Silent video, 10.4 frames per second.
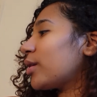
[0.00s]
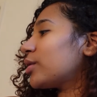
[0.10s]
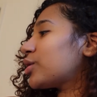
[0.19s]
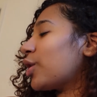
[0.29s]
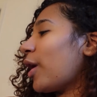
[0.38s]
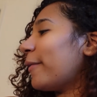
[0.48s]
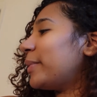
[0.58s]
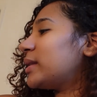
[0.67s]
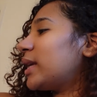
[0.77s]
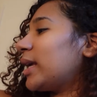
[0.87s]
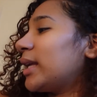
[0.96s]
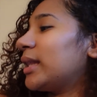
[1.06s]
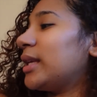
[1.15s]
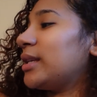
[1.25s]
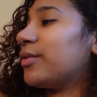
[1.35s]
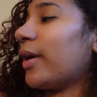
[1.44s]
So I've been taking
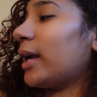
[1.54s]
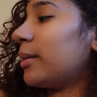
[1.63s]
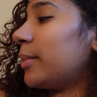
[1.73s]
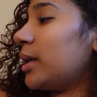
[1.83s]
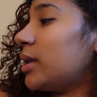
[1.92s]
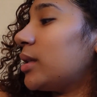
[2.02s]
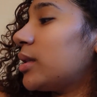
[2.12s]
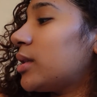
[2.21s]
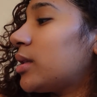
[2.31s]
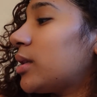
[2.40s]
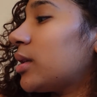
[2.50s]
these vitamins